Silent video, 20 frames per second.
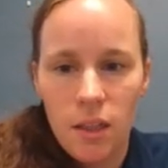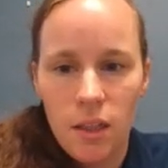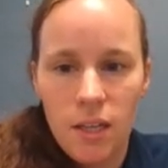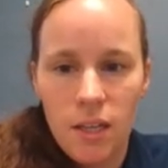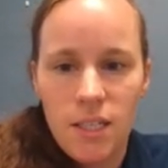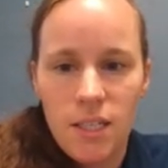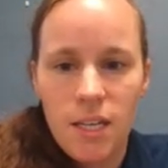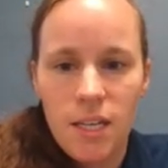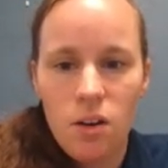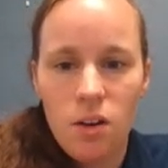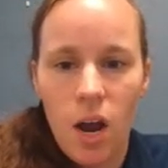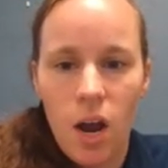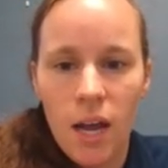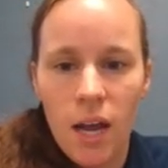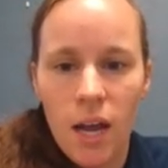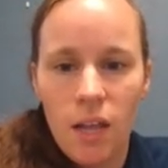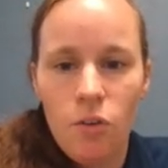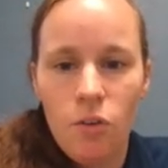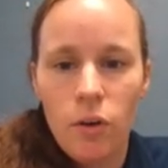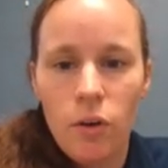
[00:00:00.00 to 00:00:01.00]
This here,
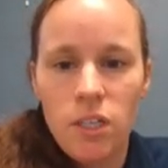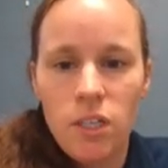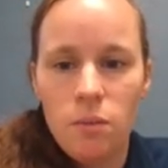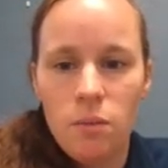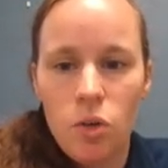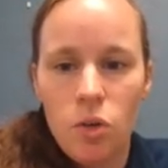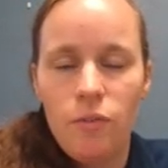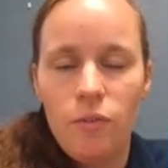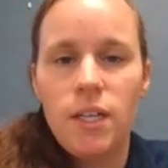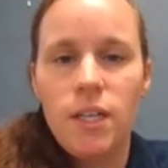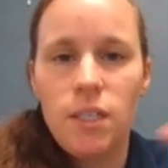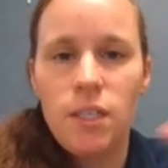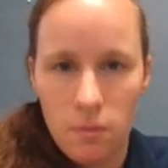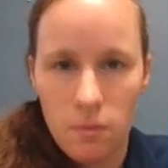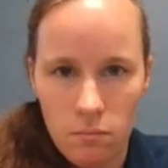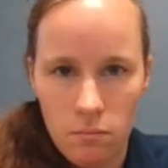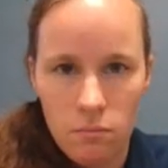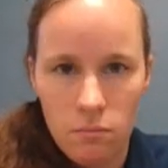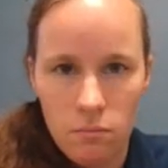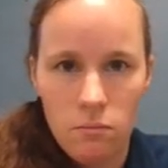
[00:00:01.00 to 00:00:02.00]
I love going to the
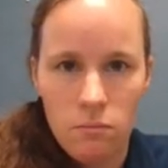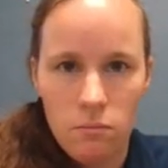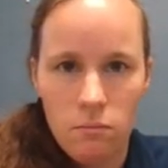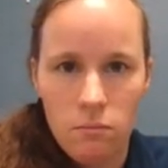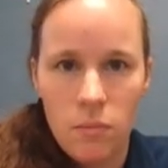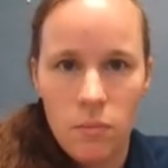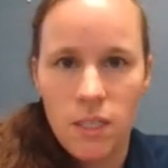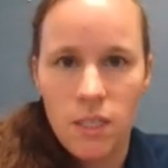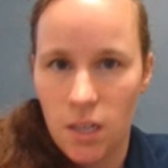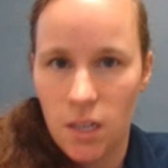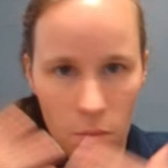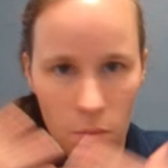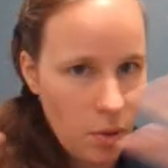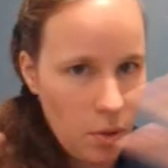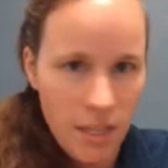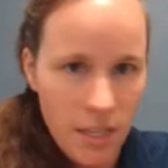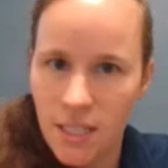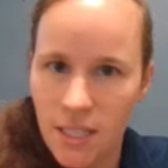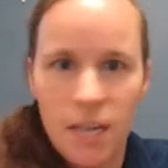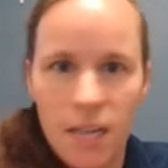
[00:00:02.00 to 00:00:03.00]
movies. It's a
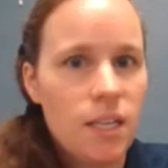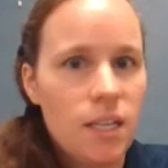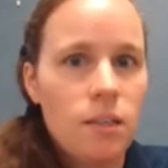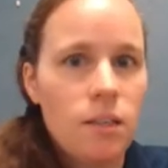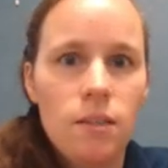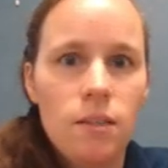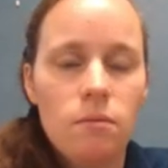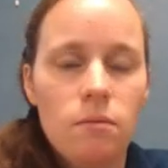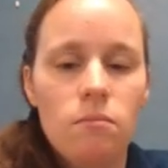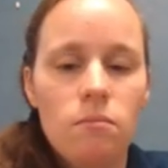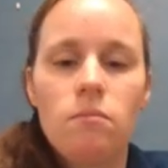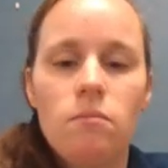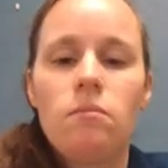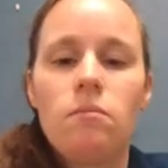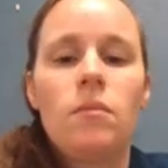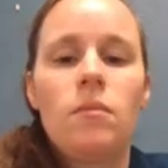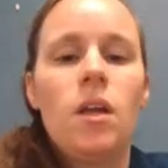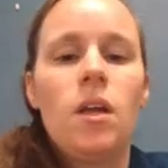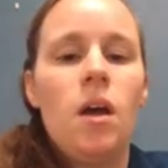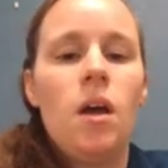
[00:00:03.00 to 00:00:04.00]
complete sentence.
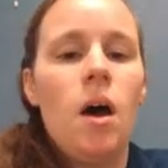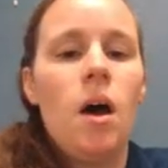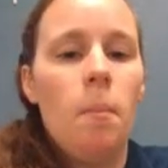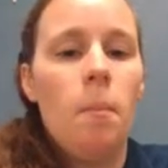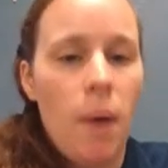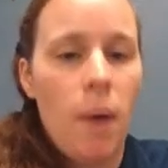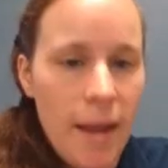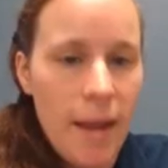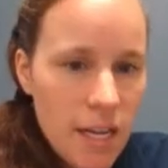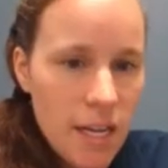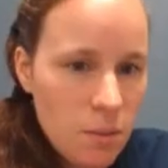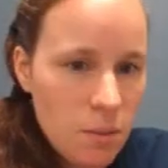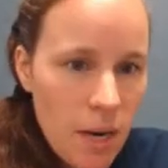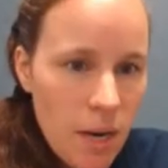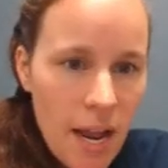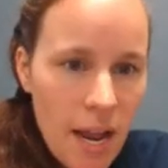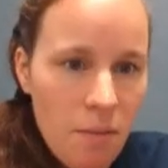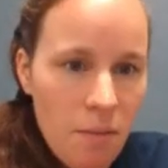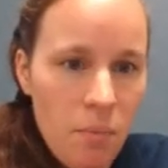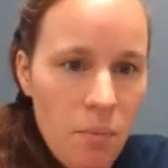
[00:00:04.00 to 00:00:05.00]
My
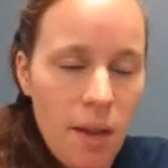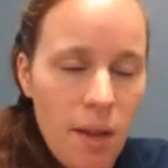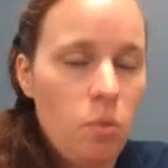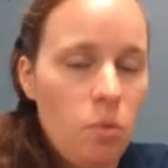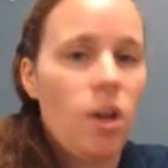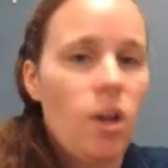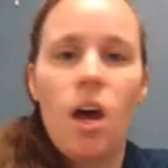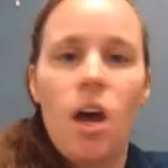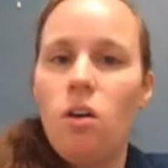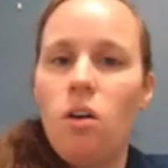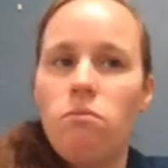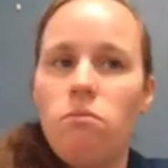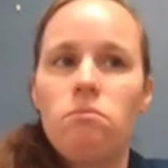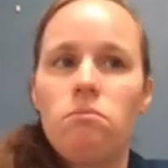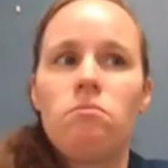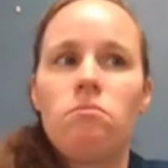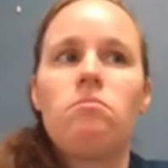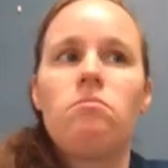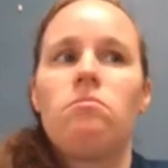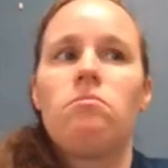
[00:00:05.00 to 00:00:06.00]
husband and I haven't been able to
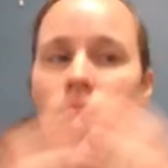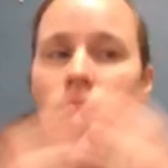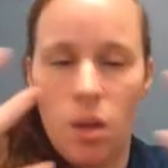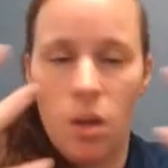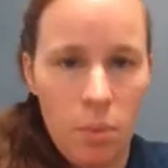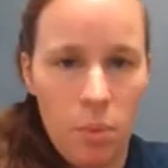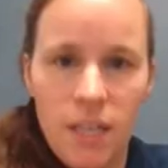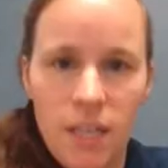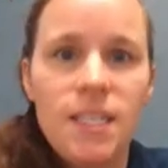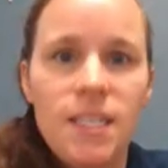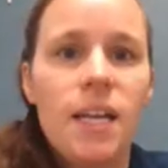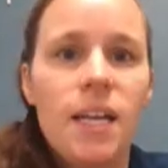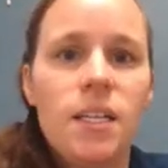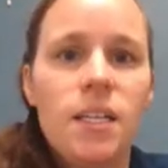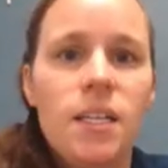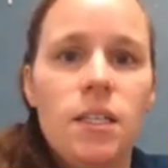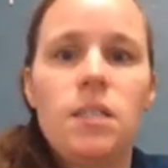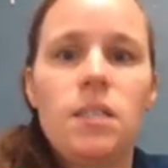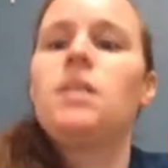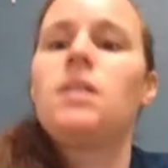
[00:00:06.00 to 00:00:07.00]
go. Complete
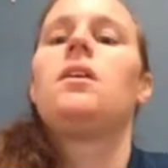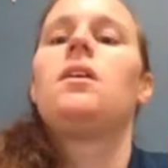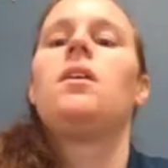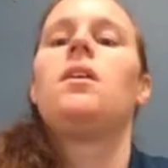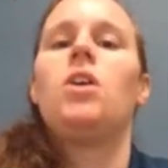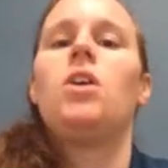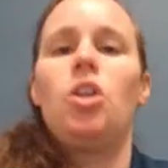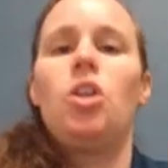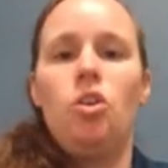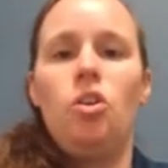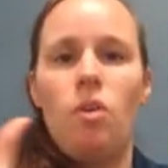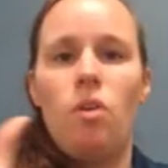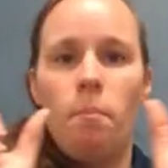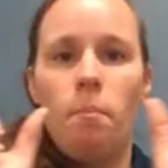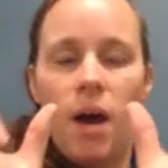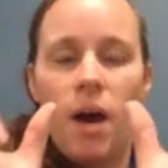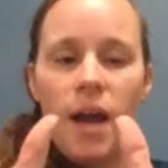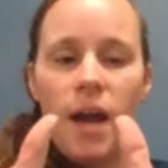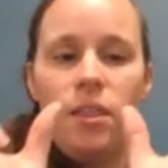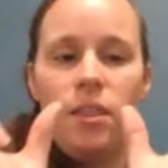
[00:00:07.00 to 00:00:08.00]
sentence. You
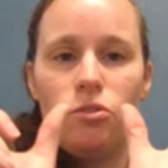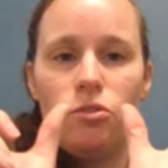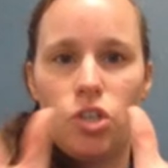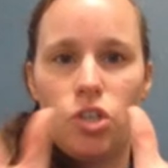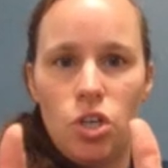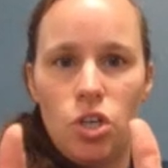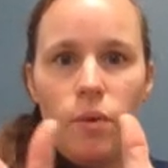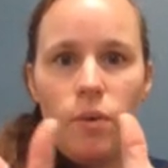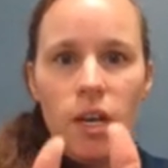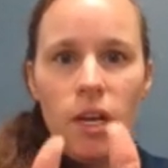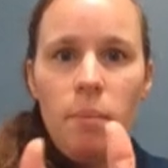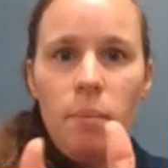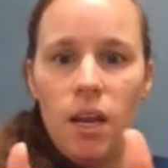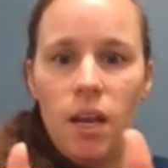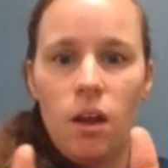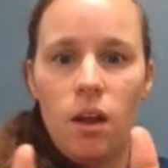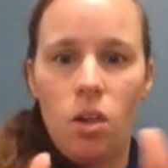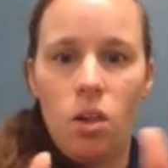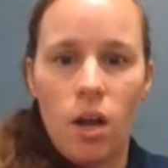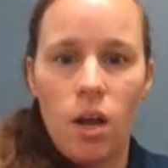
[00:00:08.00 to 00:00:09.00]
combine those 2
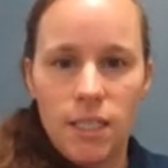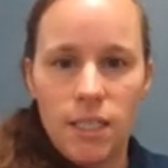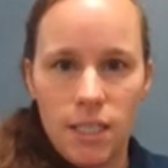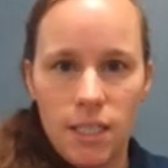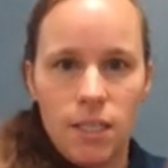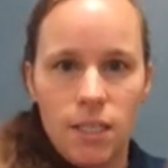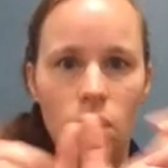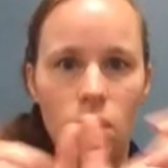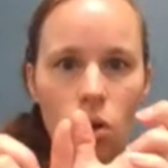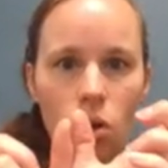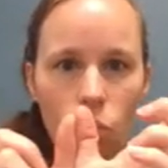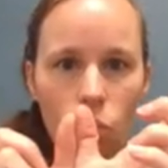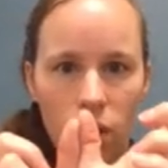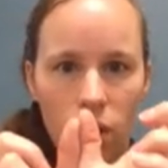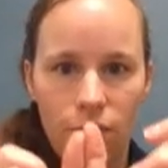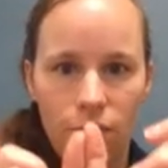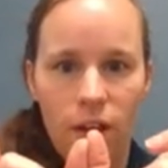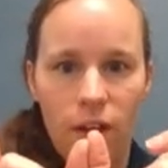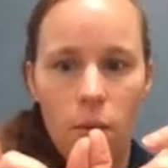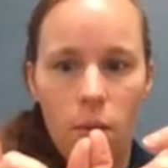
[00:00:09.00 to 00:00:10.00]
independent clauses
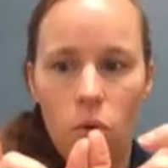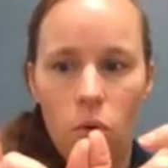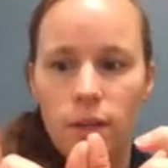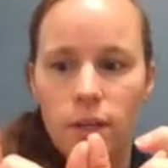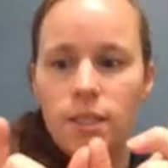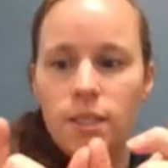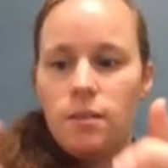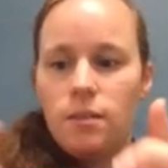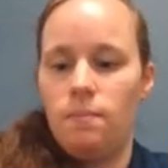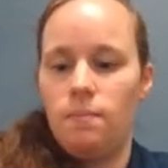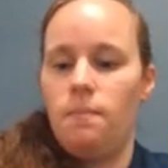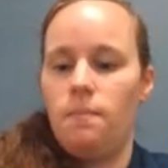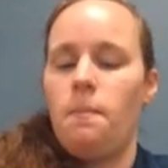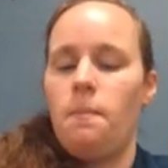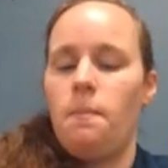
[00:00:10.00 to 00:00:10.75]
with a fanboys.